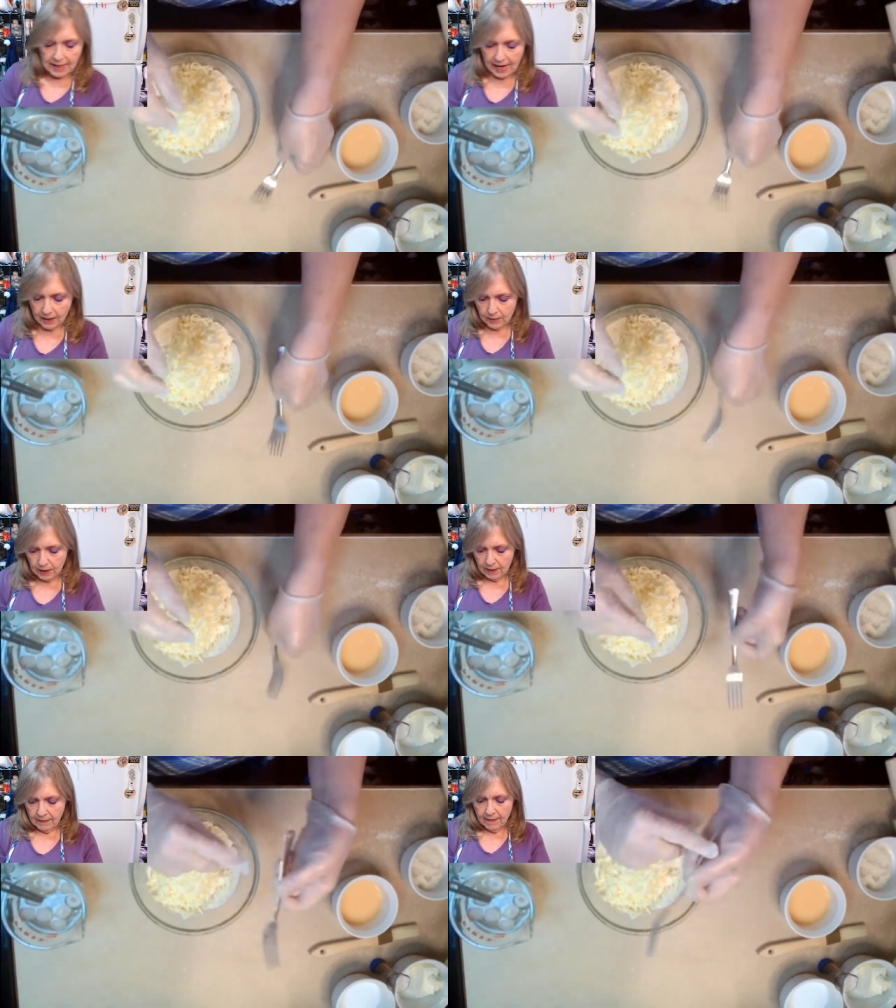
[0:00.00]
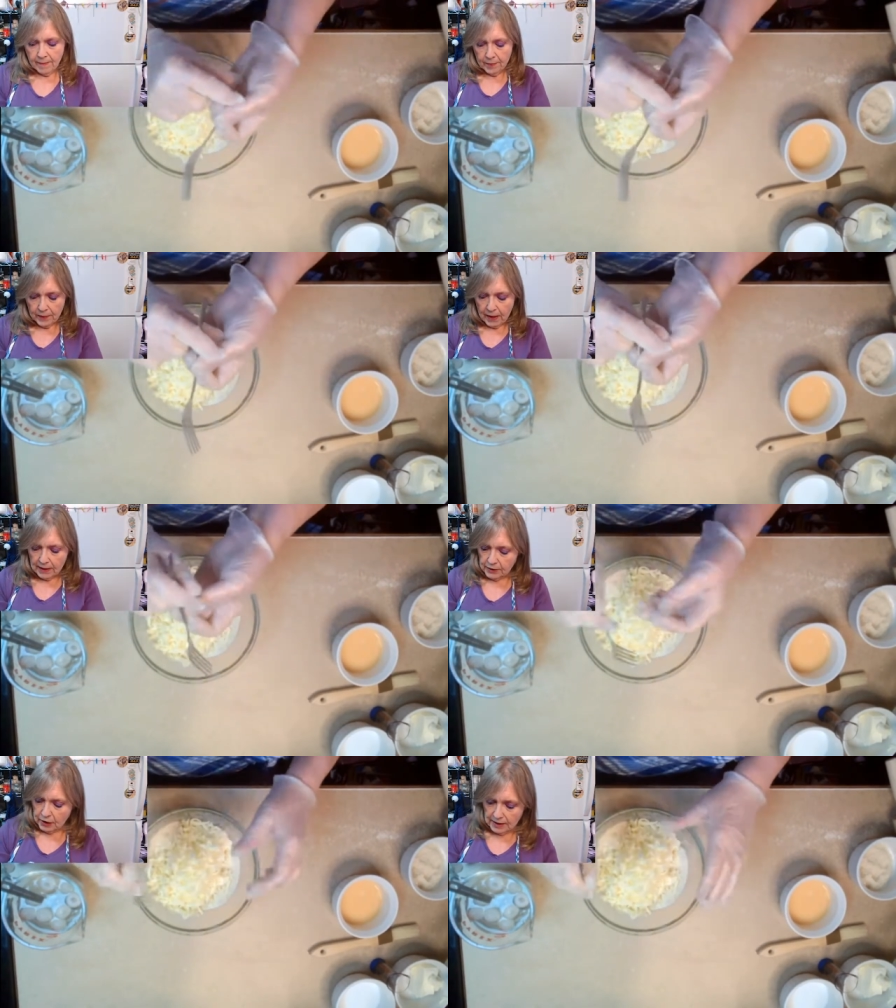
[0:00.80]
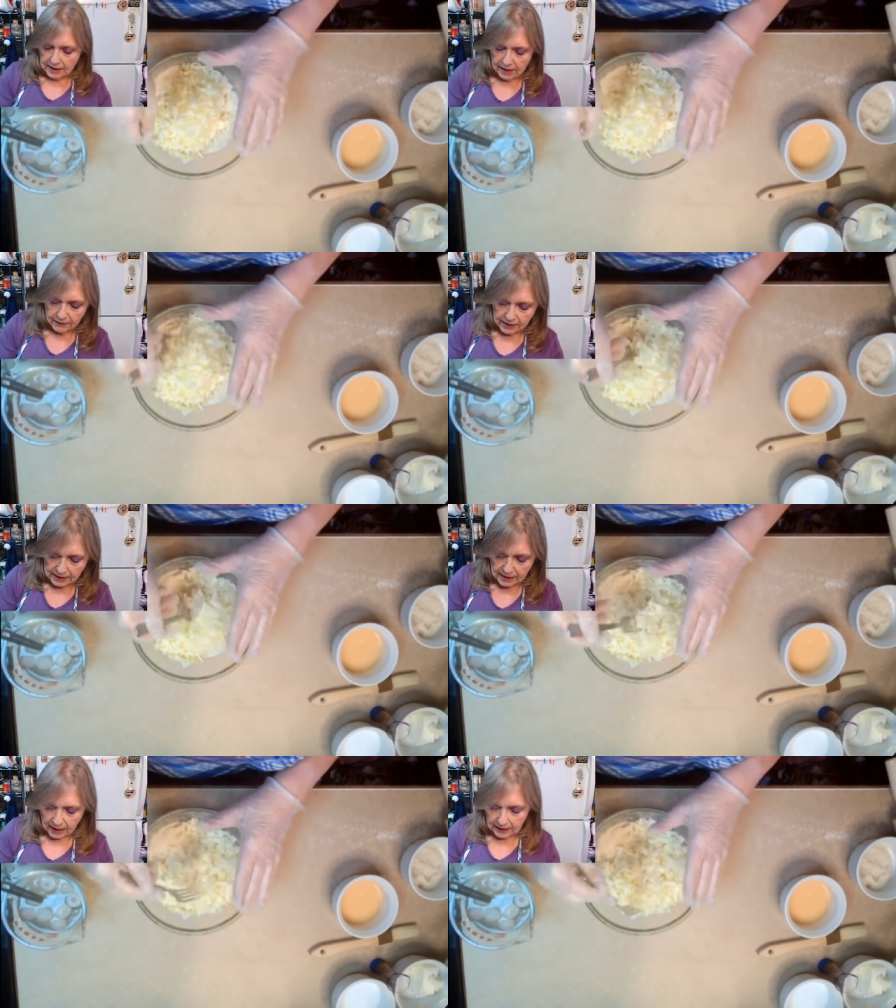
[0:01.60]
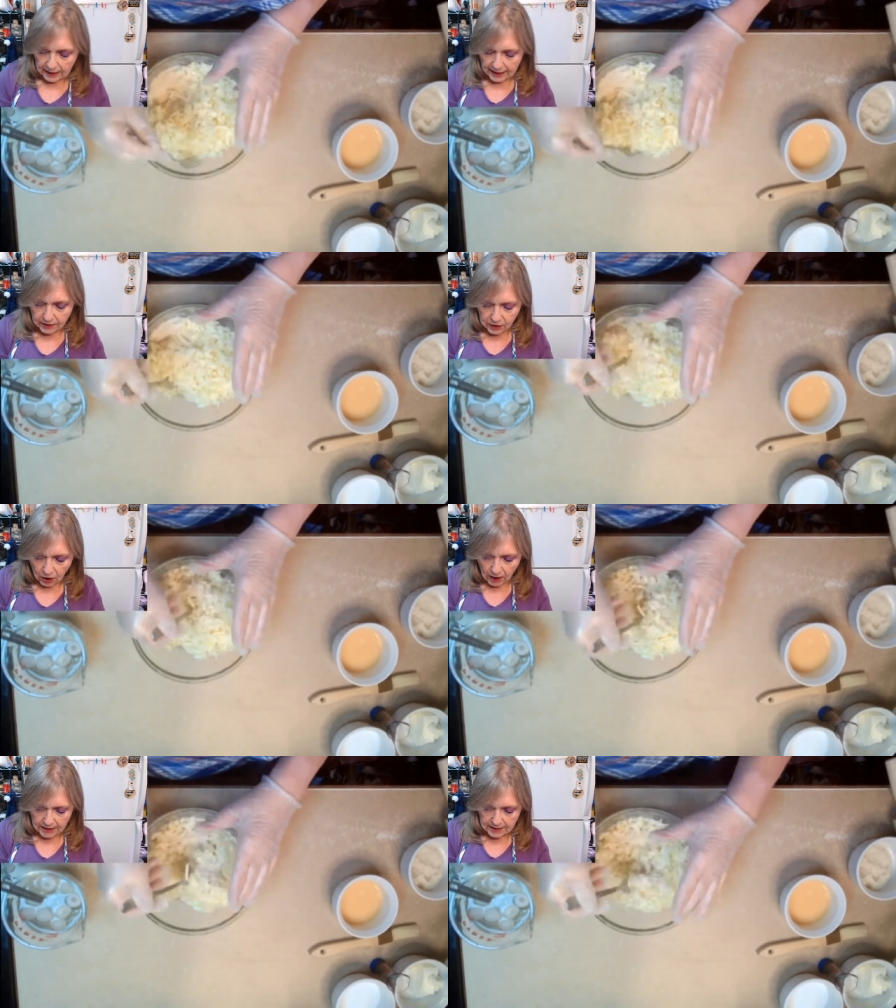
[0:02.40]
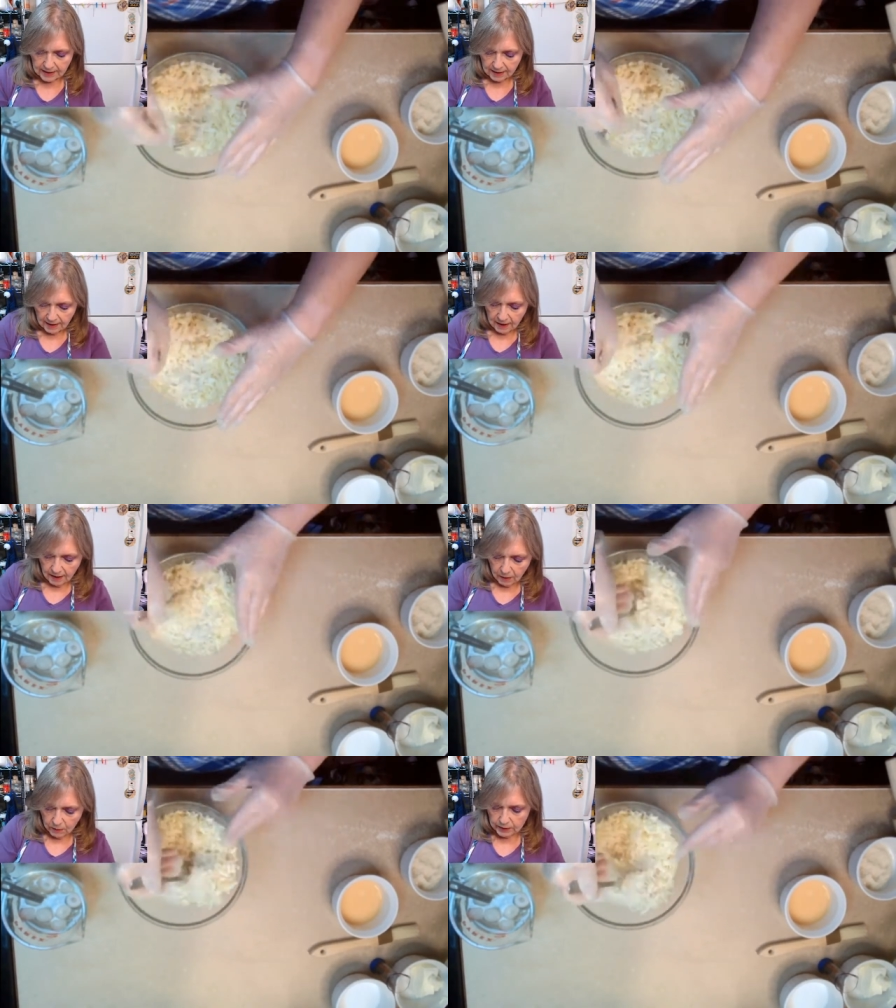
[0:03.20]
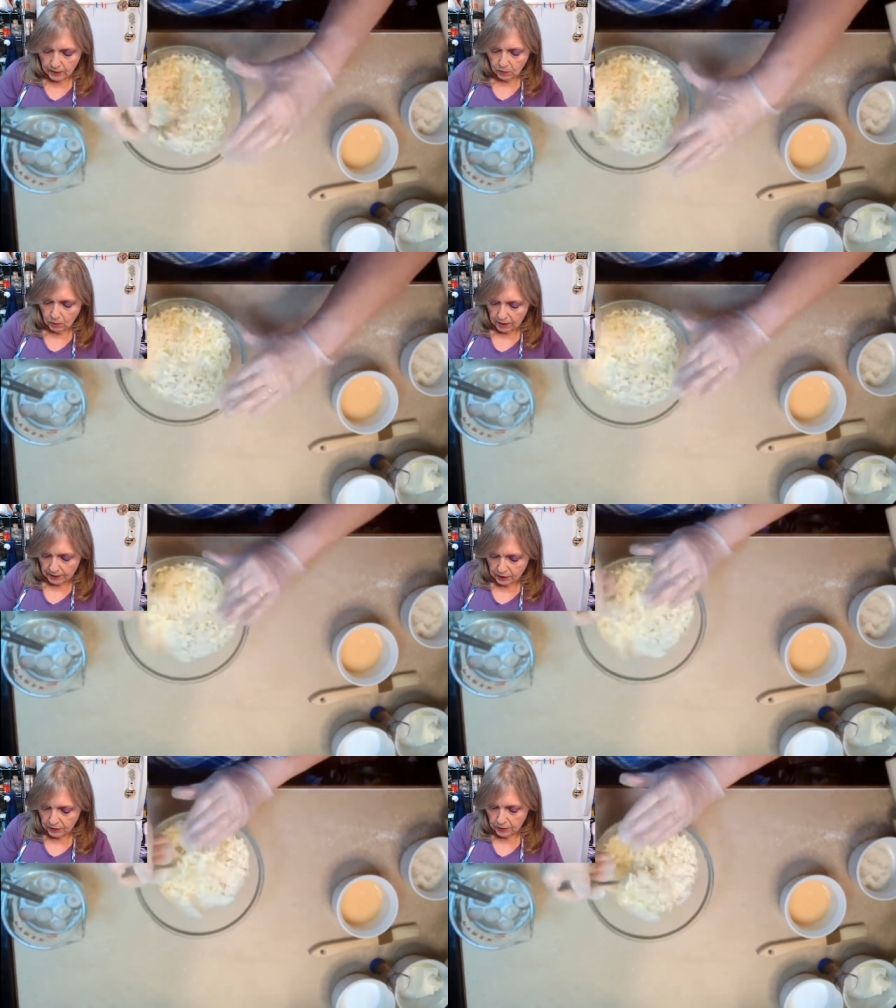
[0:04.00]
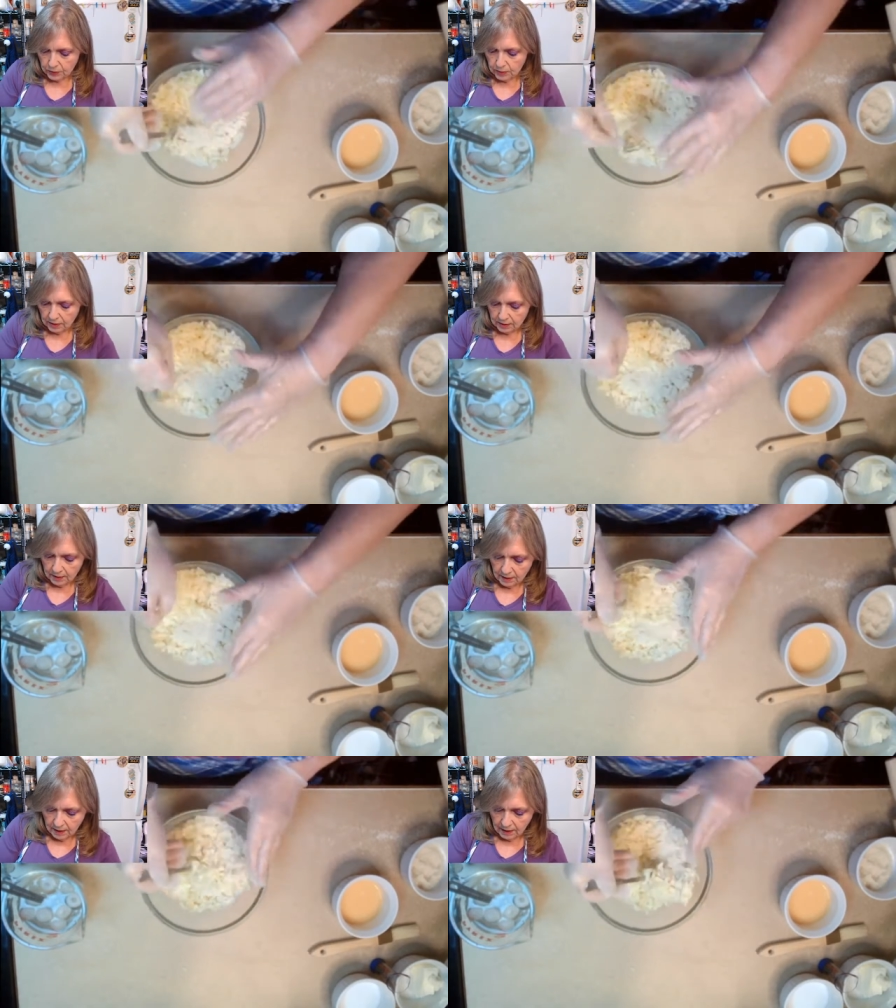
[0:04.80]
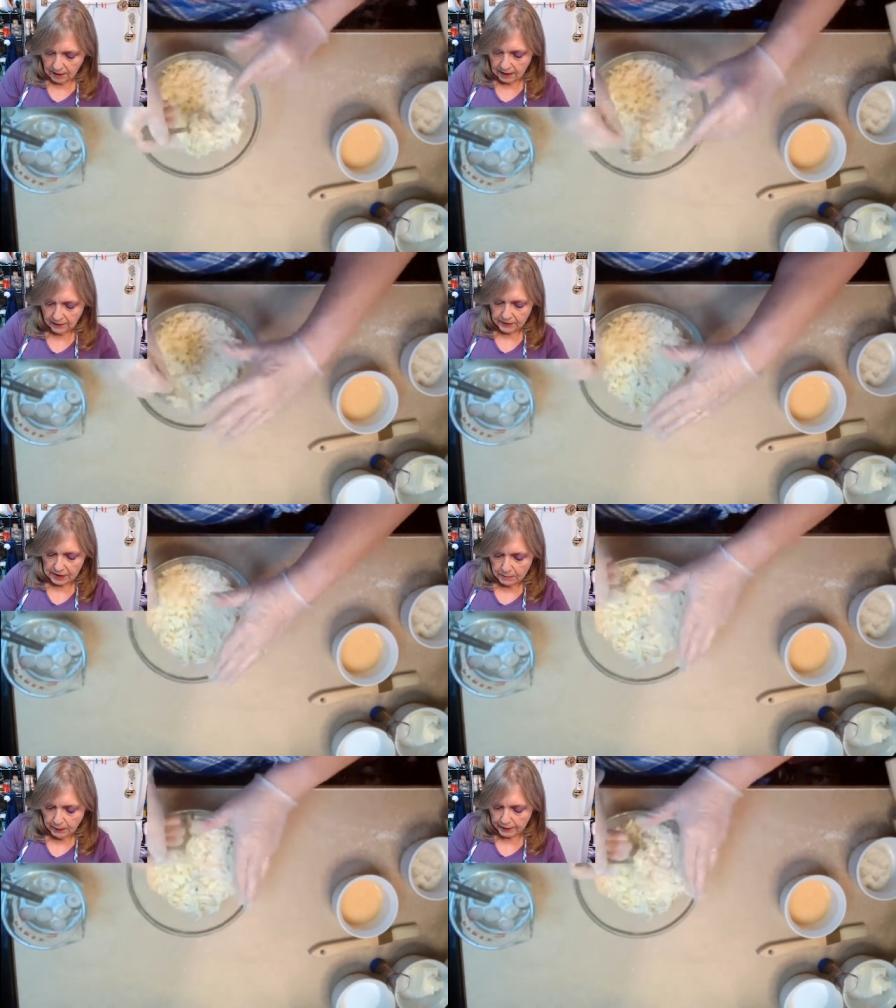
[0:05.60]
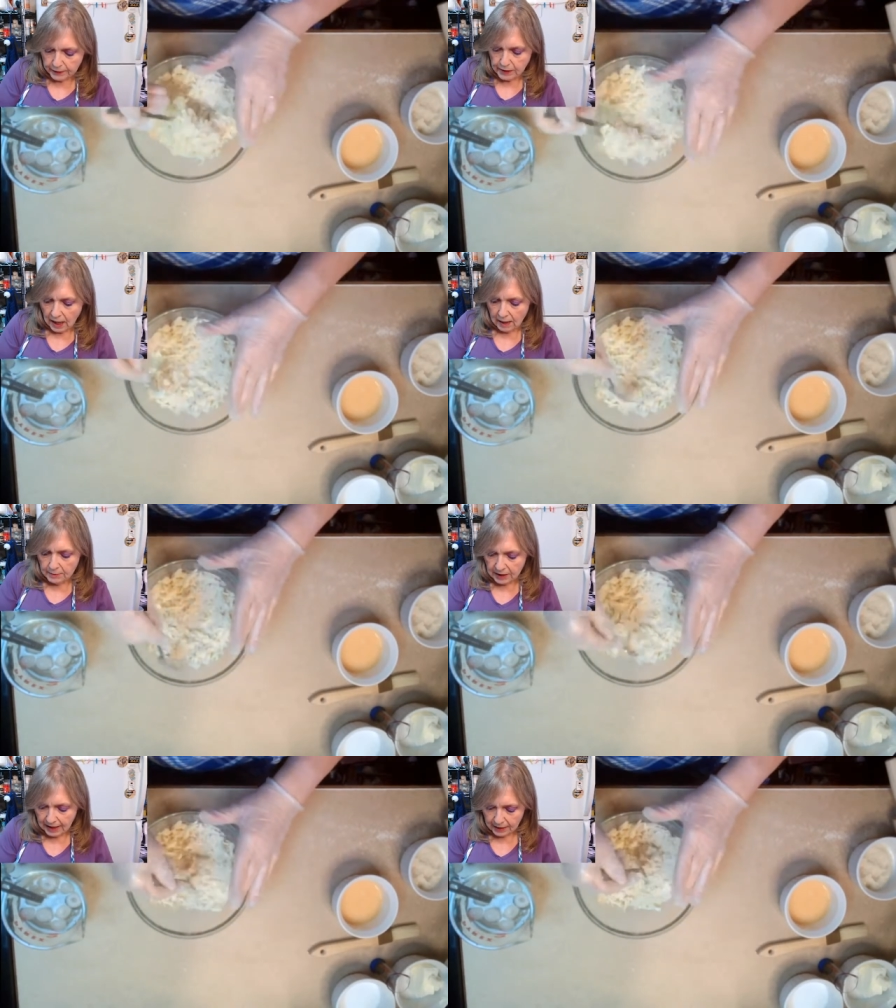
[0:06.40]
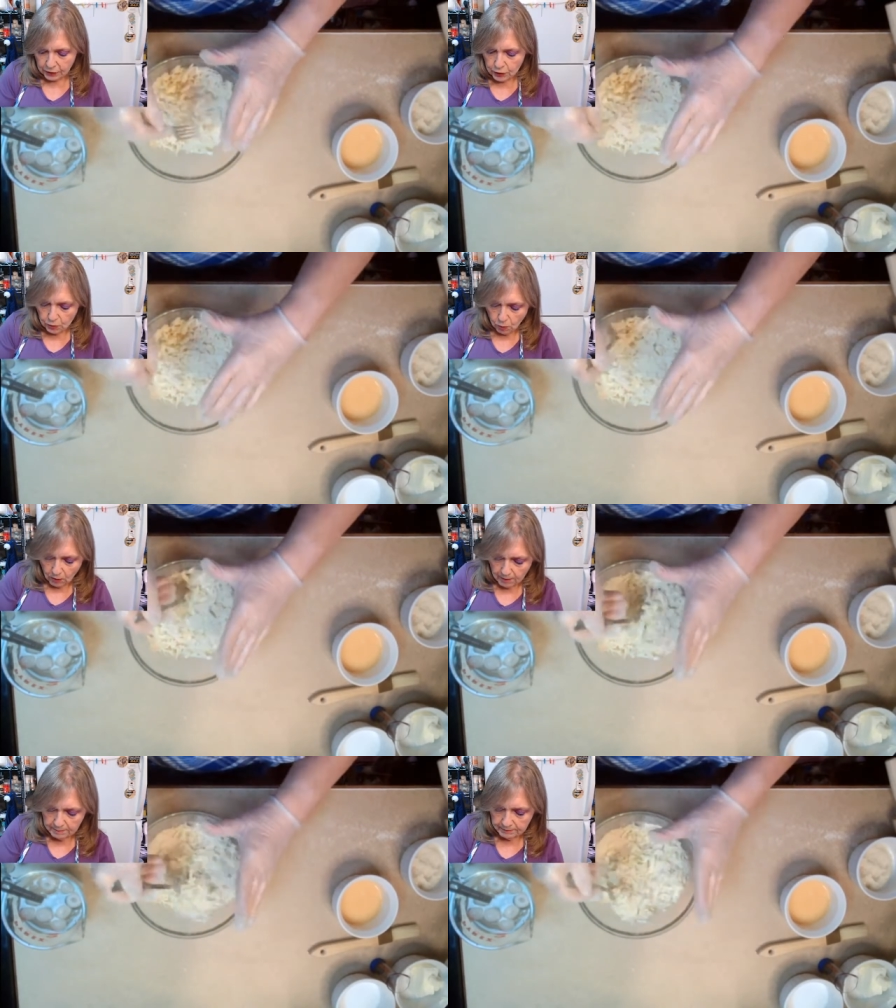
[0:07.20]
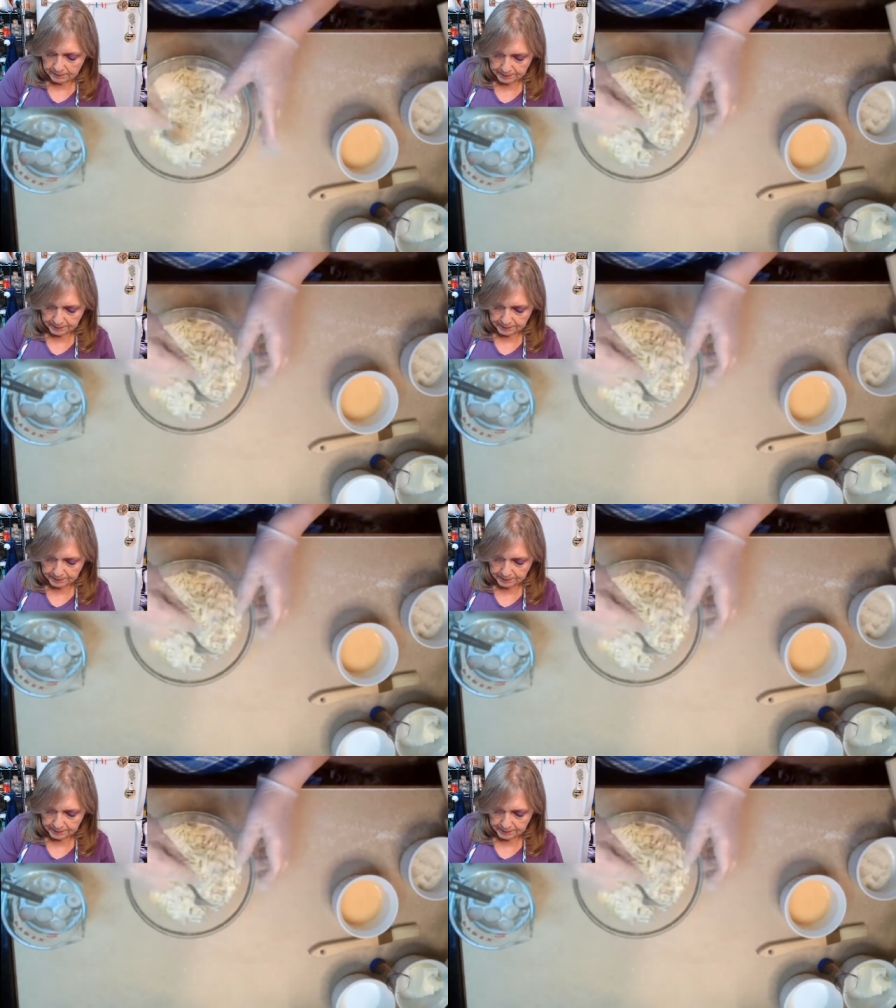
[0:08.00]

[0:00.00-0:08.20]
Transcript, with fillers: Now, just give this a light toss. We don't want to give this butter time to get too warm.